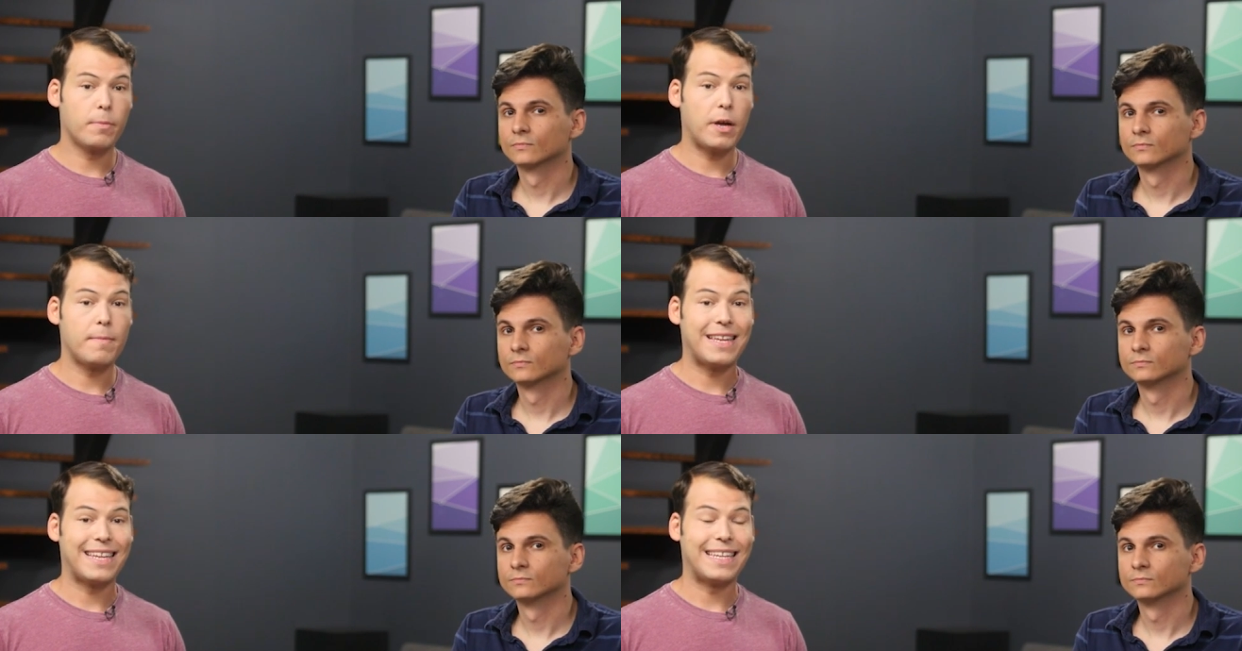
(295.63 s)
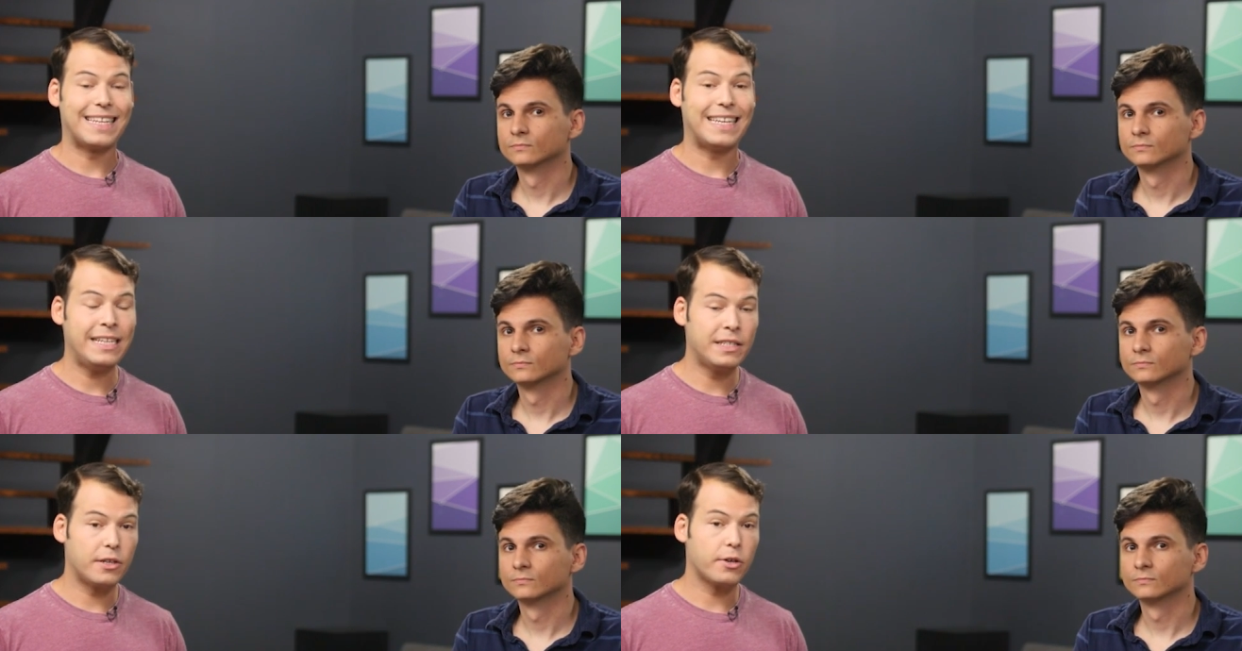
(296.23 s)
Speaker 1: thereby making it
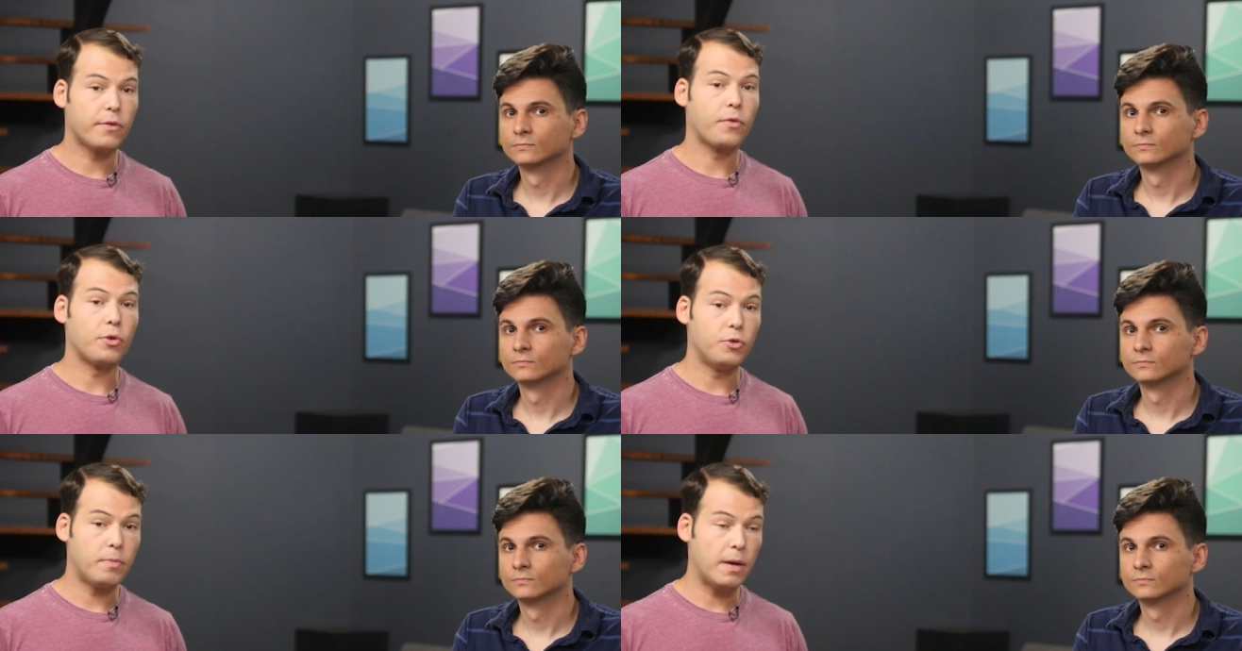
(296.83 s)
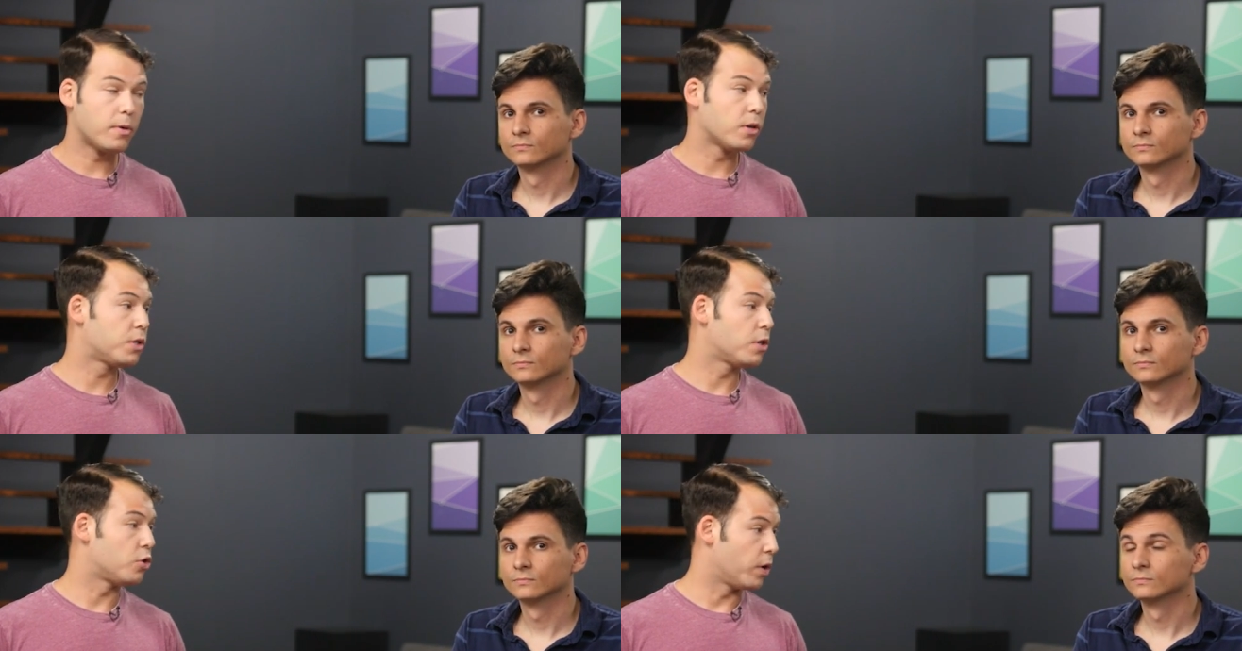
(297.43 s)
easier for new
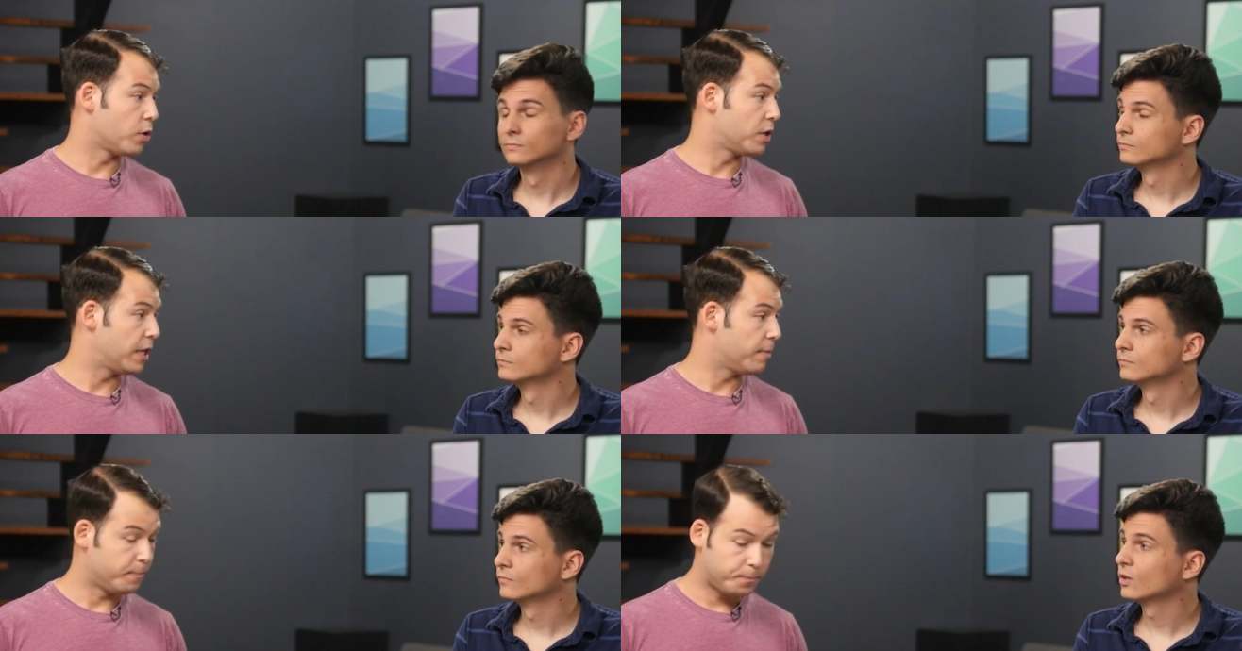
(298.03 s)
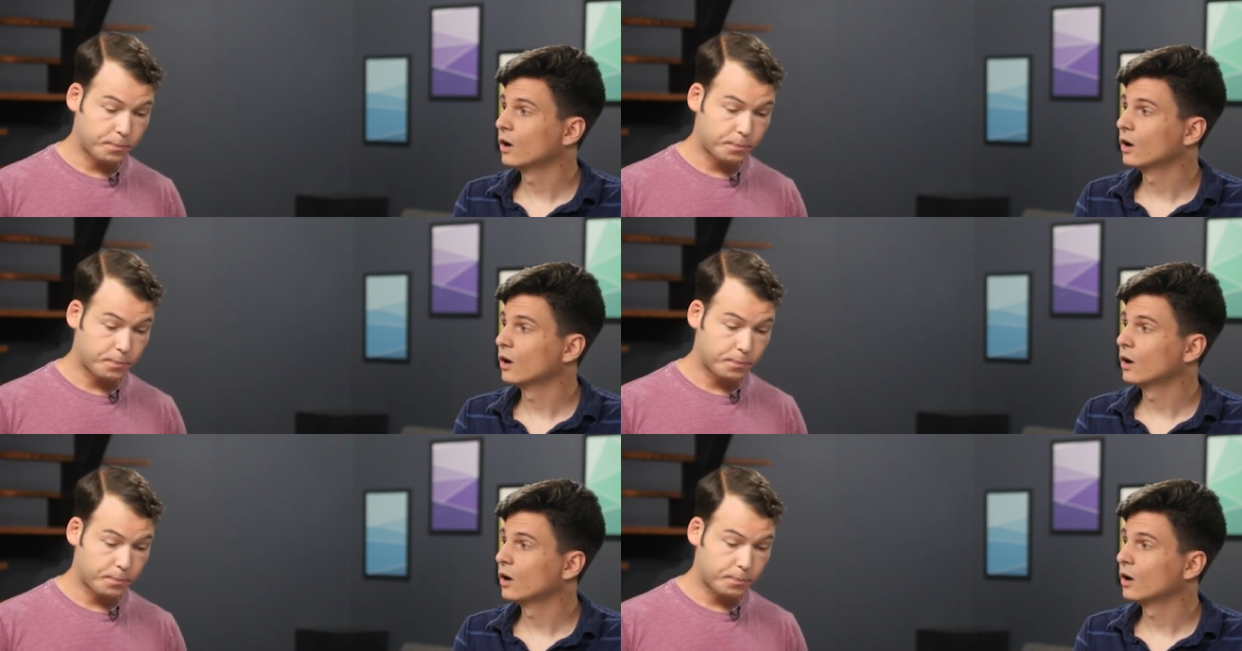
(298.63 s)
members to join your team.